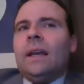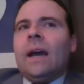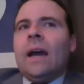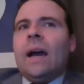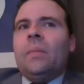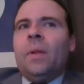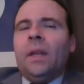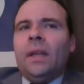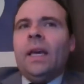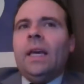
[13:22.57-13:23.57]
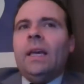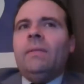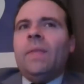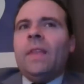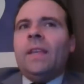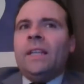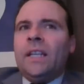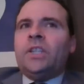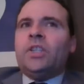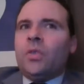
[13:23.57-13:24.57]
I believe that
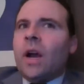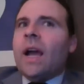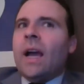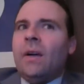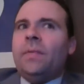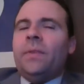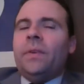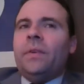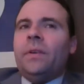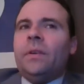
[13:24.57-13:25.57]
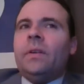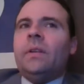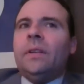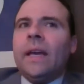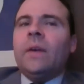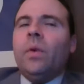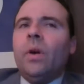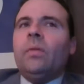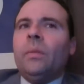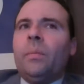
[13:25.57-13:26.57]
in this draft,
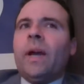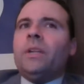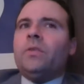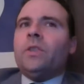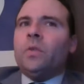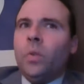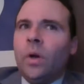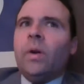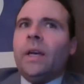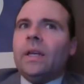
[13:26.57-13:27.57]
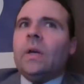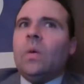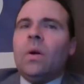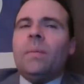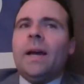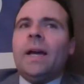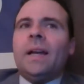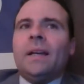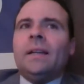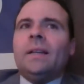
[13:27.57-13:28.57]
the Patriots will get a
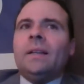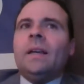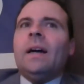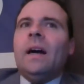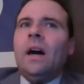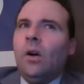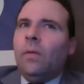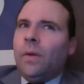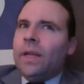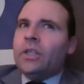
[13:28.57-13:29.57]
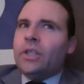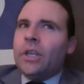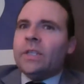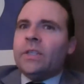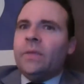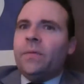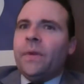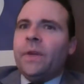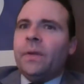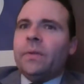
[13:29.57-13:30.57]
quarterback. Hopefully it's Justin
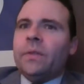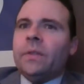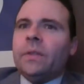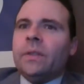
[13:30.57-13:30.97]
Fields.